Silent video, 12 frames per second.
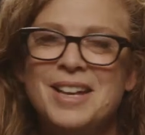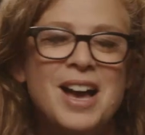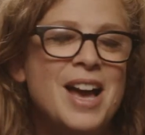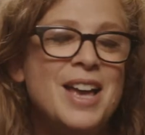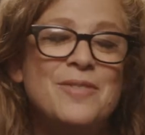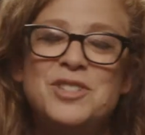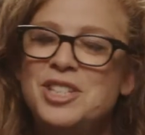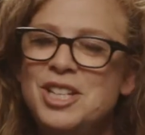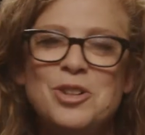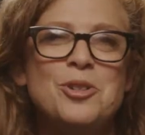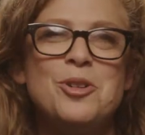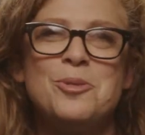I have
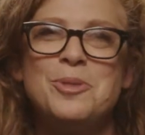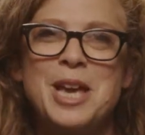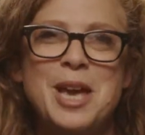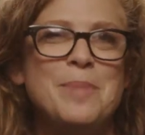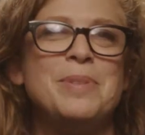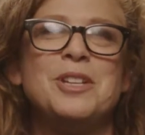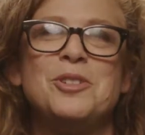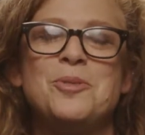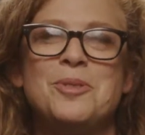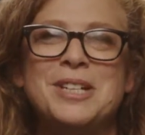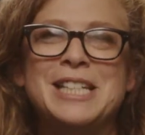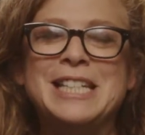zero camping
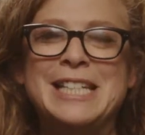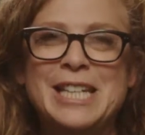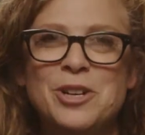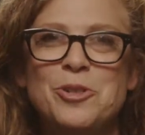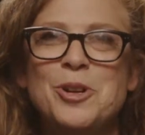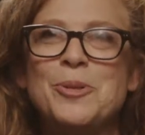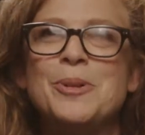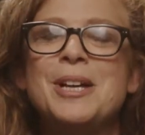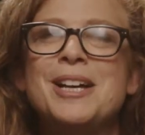stories, zero.